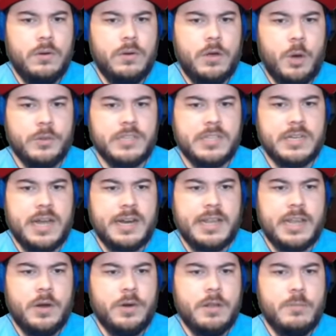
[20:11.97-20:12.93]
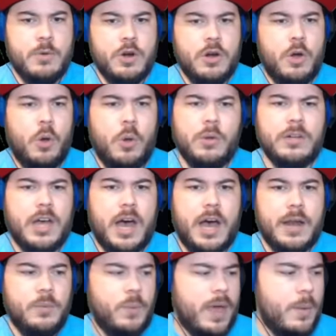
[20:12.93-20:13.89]
Oh, is it not here anymore? Hold
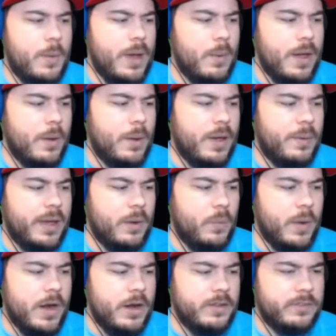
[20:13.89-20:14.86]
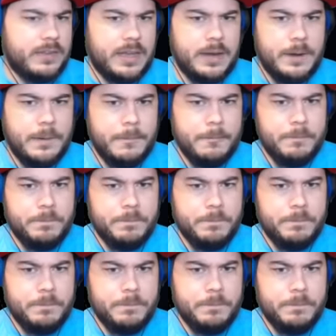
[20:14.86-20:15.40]
on. Wait, wait, wait, wait, wait. Where is it?